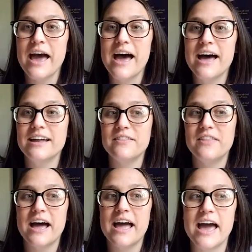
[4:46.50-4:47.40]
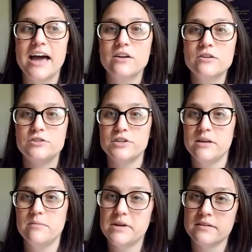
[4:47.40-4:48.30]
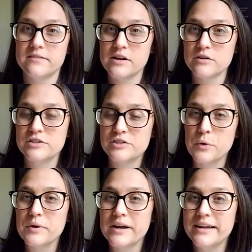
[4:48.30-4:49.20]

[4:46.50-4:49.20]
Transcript: And that energy, because they are so